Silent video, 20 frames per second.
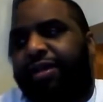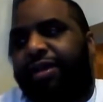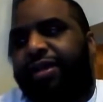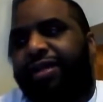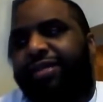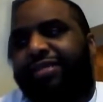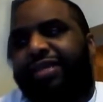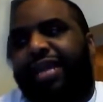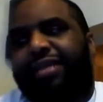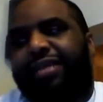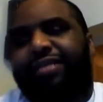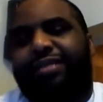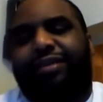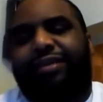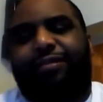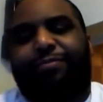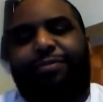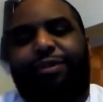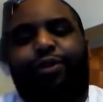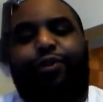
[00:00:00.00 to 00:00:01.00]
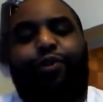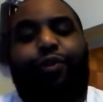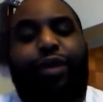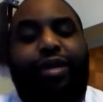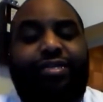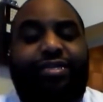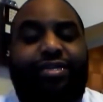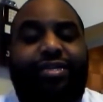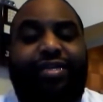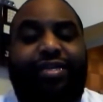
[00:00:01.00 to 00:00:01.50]
He's actually going to be
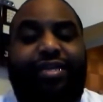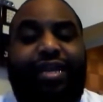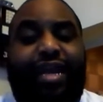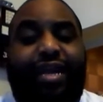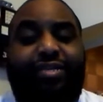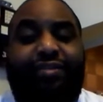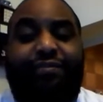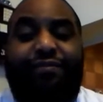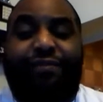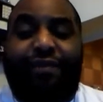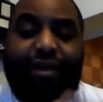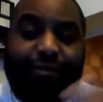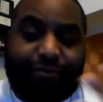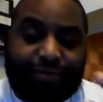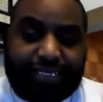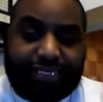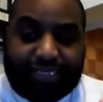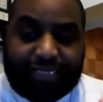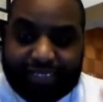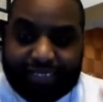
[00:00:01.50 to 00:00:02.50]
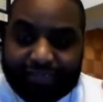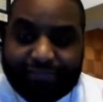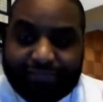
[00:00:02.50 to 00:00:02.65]
questioning Dr. Fauci.